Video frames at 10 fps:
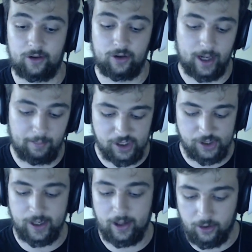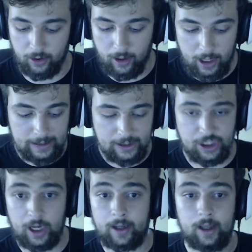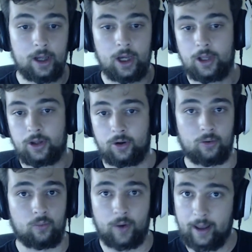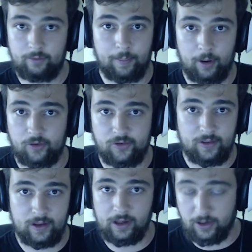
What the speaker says: You got to make sure you got your jug, your whatever perks you